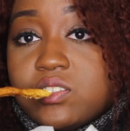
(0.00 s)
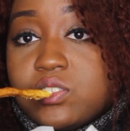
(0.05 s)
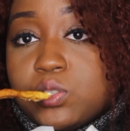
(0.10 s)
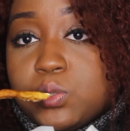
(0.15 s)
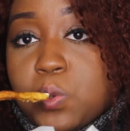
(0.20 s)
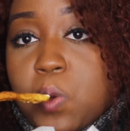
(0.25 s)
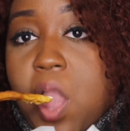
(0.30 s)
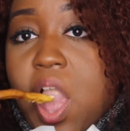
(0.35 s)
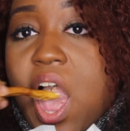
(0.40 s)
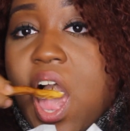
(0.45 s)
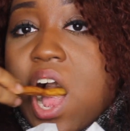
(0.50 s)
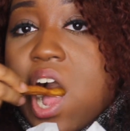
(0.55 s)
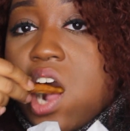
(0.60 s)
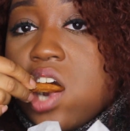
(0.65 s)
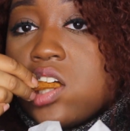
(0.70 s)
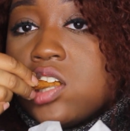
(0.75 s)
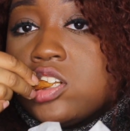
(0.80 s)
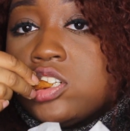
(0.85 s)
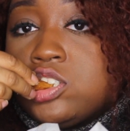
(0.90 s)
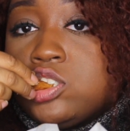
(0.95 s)
too.
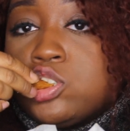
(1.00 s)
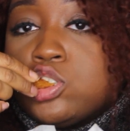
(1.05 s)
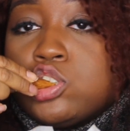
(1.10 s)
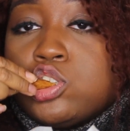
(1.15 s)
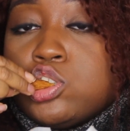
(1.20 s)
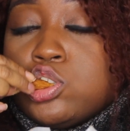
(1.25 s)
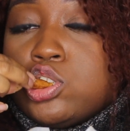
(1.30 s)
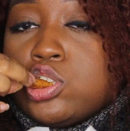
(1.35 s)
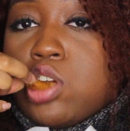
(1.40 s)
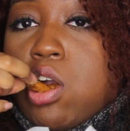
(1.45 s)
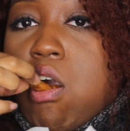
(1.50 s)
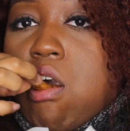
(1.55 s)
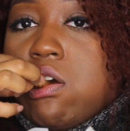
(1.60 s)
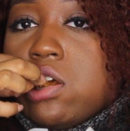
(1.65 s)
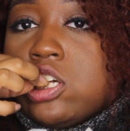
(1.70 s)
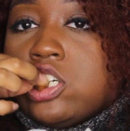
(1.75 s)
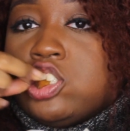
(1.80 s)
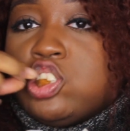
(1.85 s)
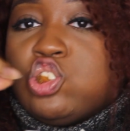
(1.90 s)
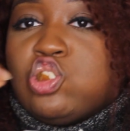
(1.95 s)

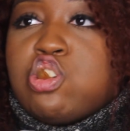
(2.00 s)
So,